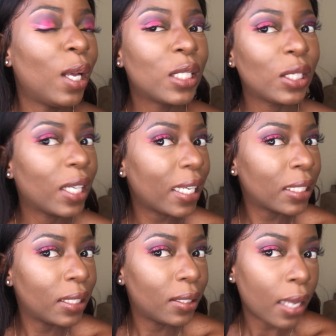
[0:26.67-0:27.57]
So you guys
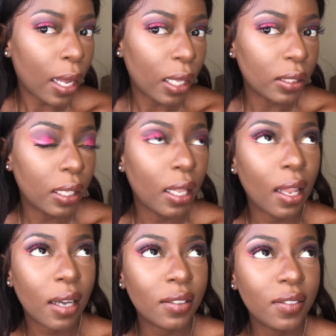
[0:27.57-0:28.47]
can tell,
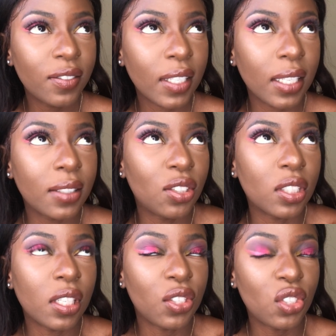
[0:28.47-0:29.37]
love is
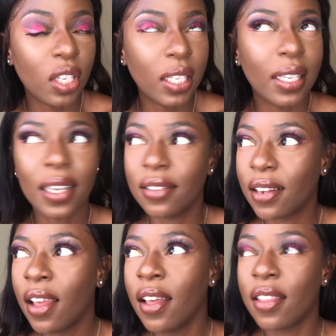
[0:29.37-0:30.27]
just literally in
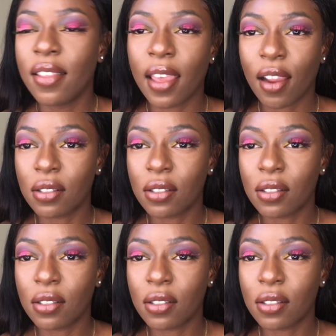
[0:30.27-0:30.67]
the air.